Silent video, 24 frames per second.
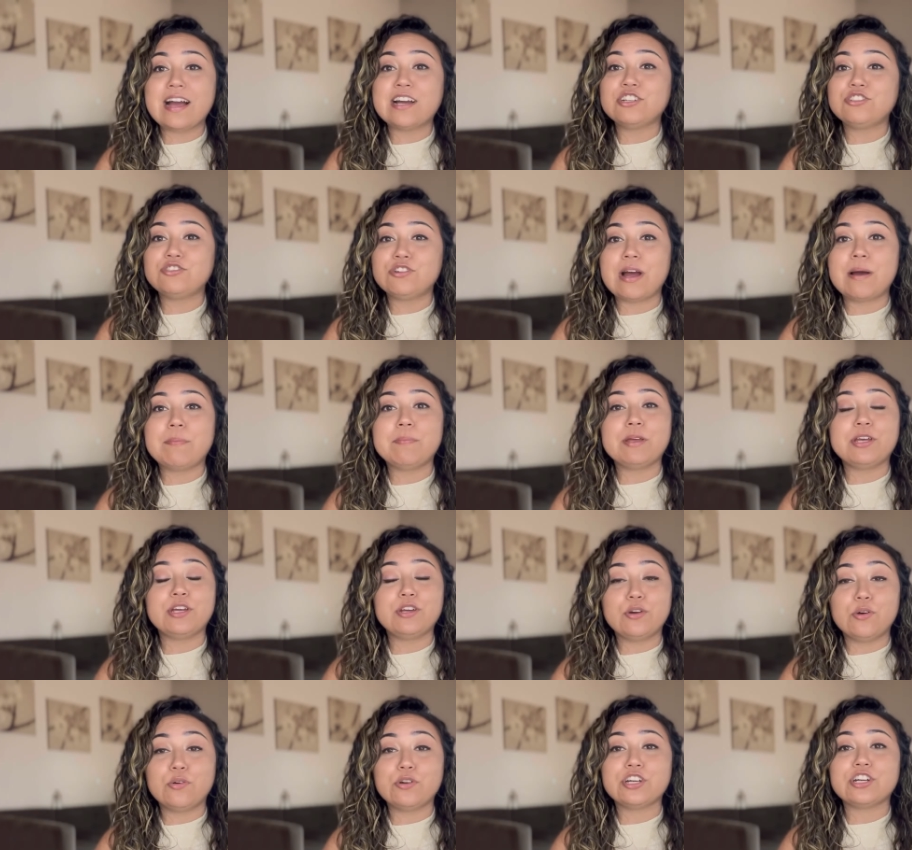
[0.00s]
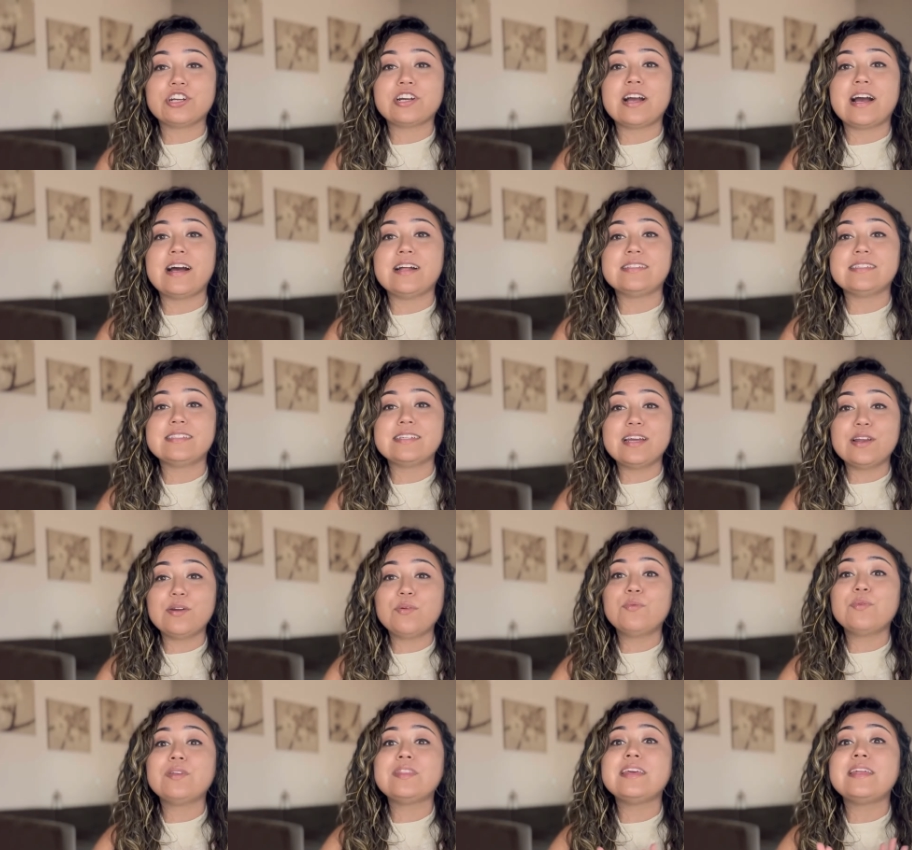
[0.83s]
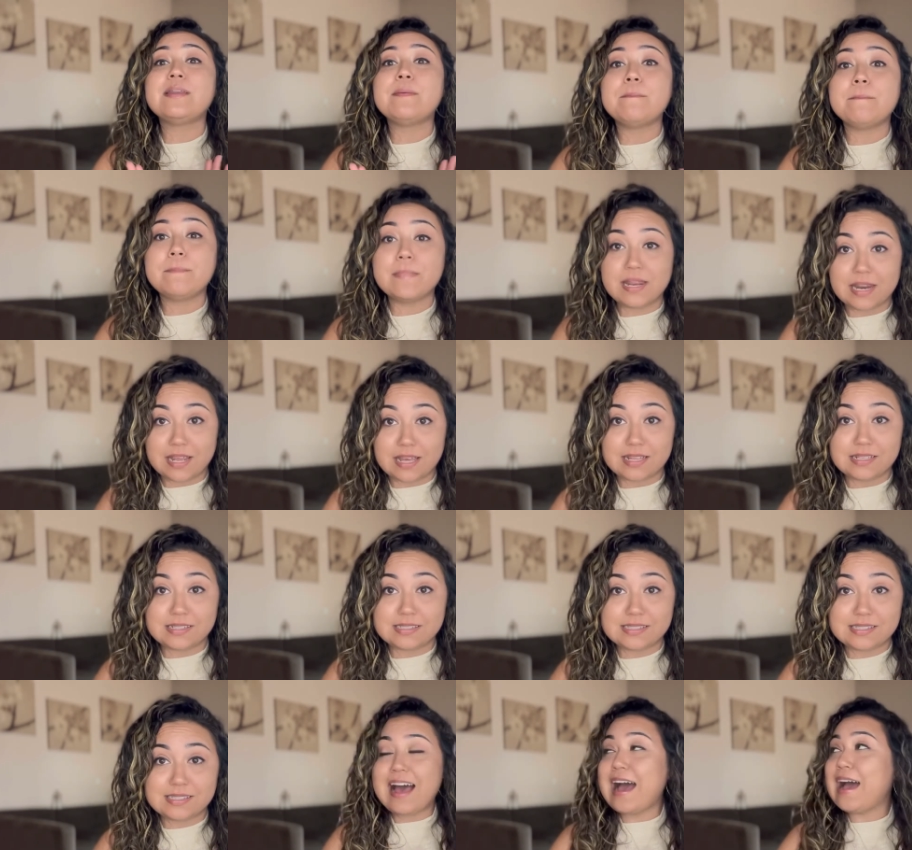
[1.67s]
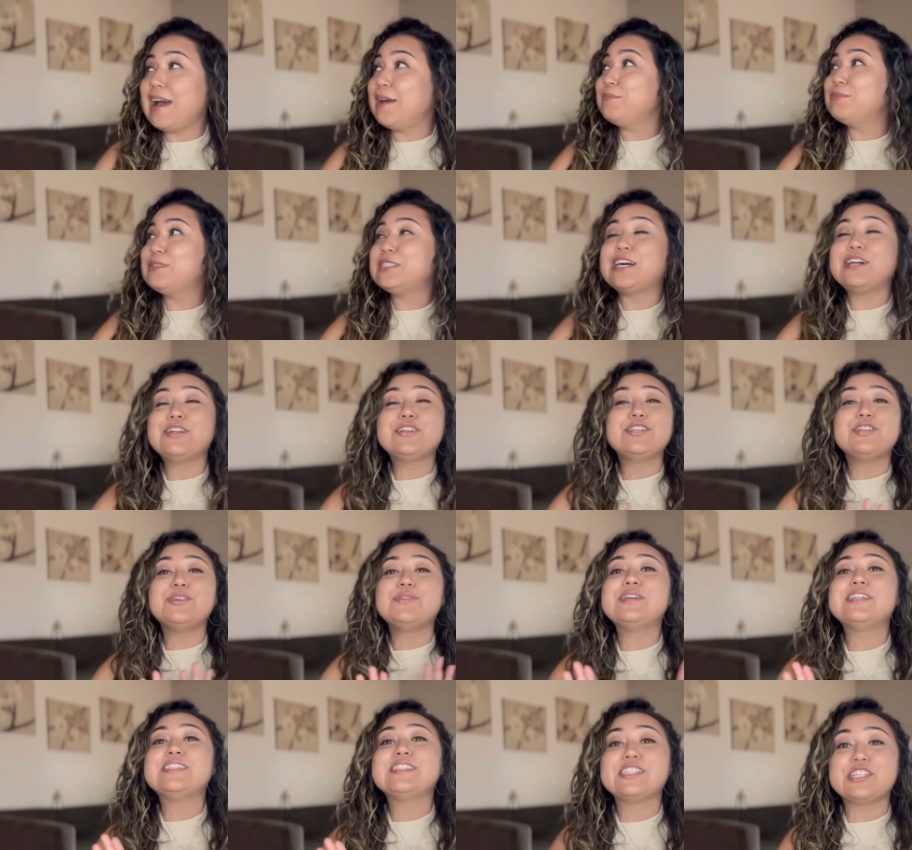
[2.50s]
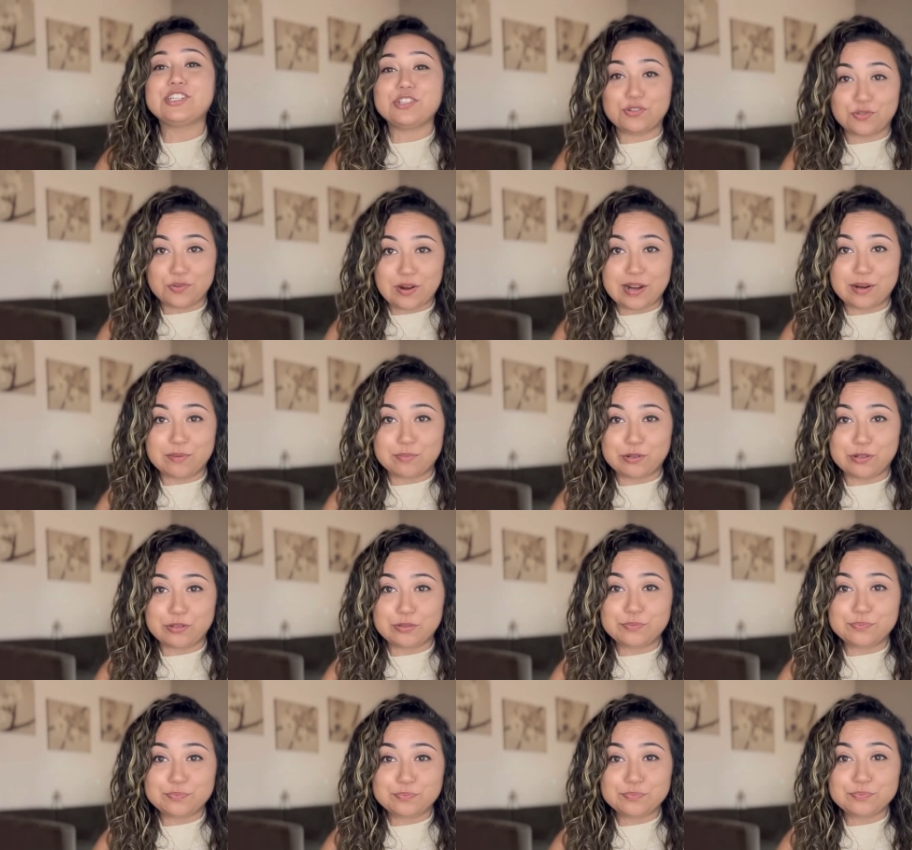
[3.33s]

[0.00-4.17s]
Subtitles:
drop, and go your content within minutes. I'm telling you, it's incredible.